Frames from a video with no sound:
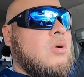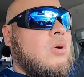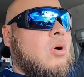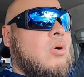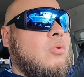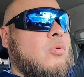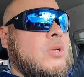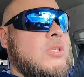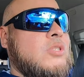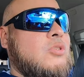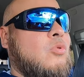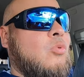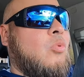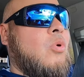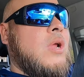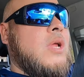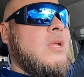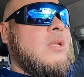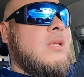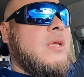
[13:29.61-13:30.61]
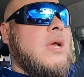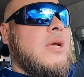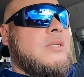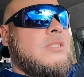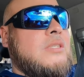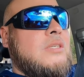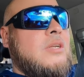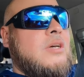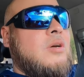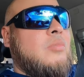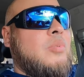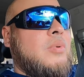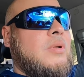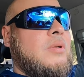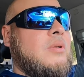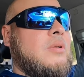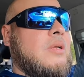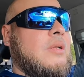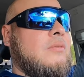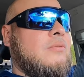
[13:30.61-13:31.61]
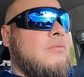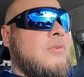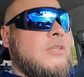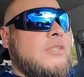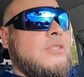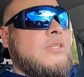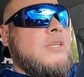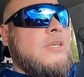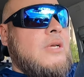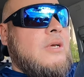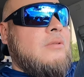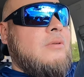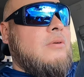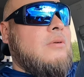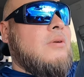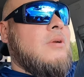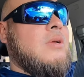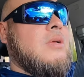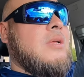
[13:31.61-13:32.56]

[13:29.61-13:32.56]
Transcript: Always great catching up and, and fishing together.